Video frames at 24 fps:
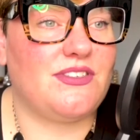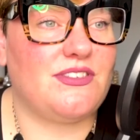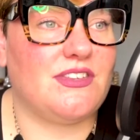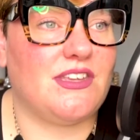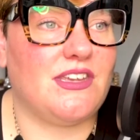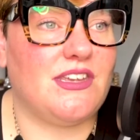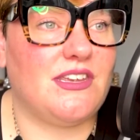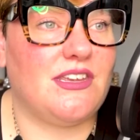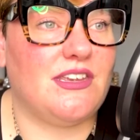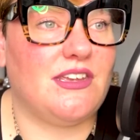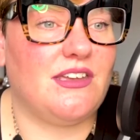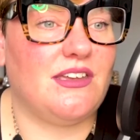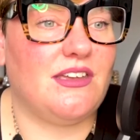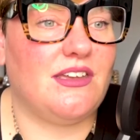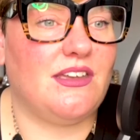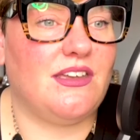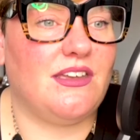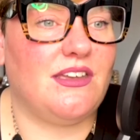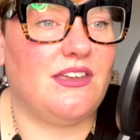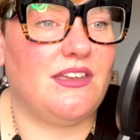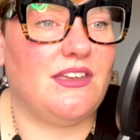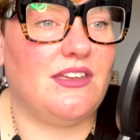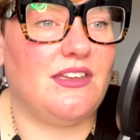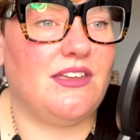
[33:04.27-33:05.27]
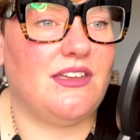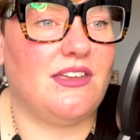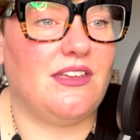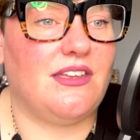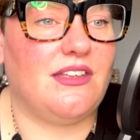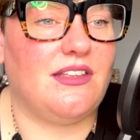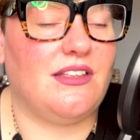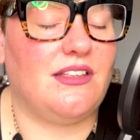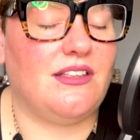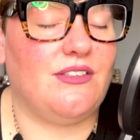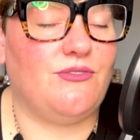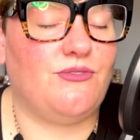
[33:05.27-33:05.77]
seat.
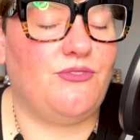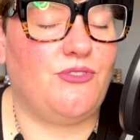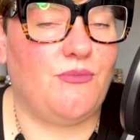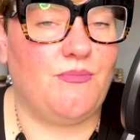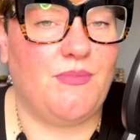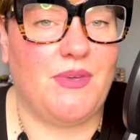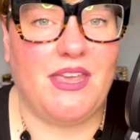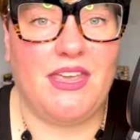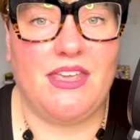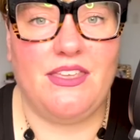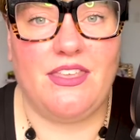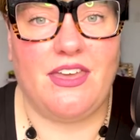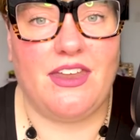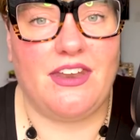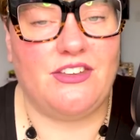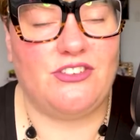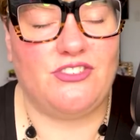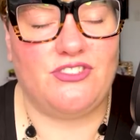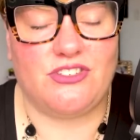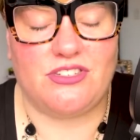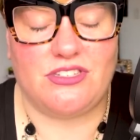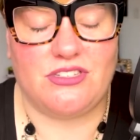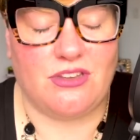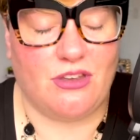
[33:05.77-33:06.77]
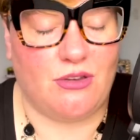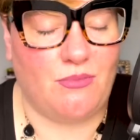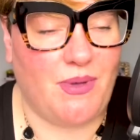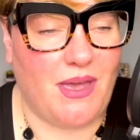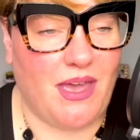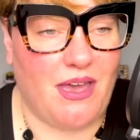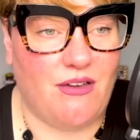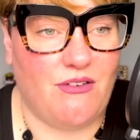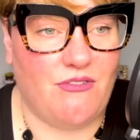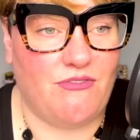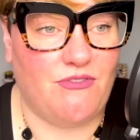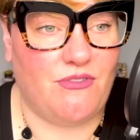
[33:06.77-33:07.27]
For me, that is just so
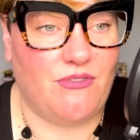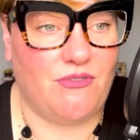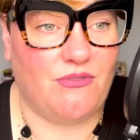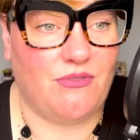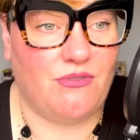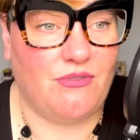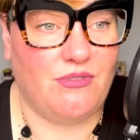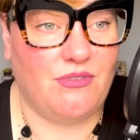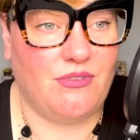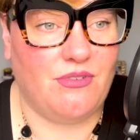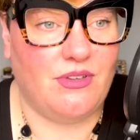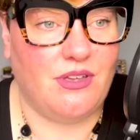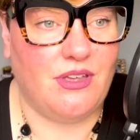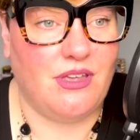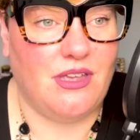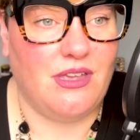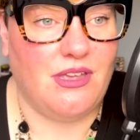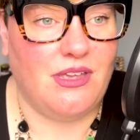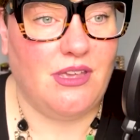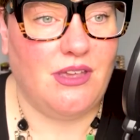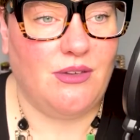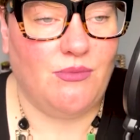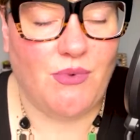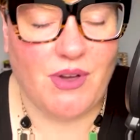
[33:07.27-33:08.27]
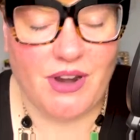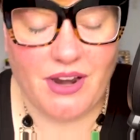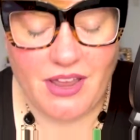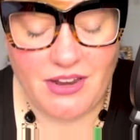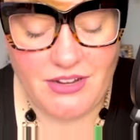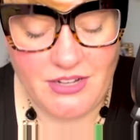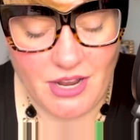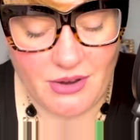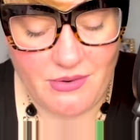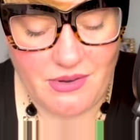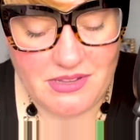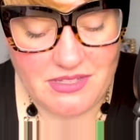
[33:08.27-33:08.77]
powerful. When I
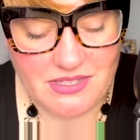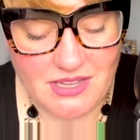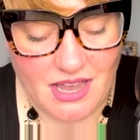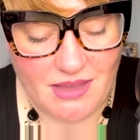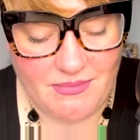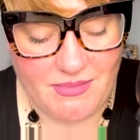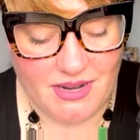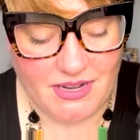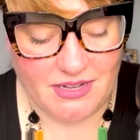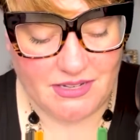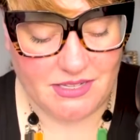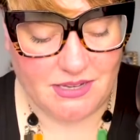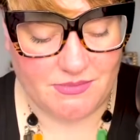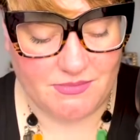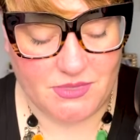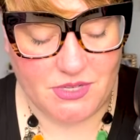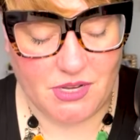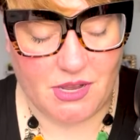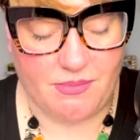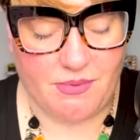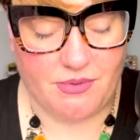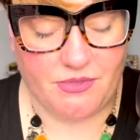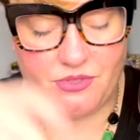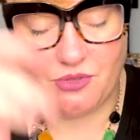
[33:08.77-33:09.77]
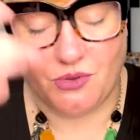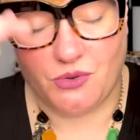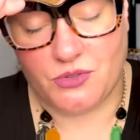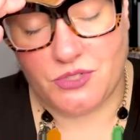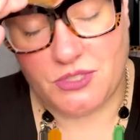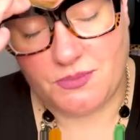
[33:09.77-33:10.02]
notice I'm in some type of thought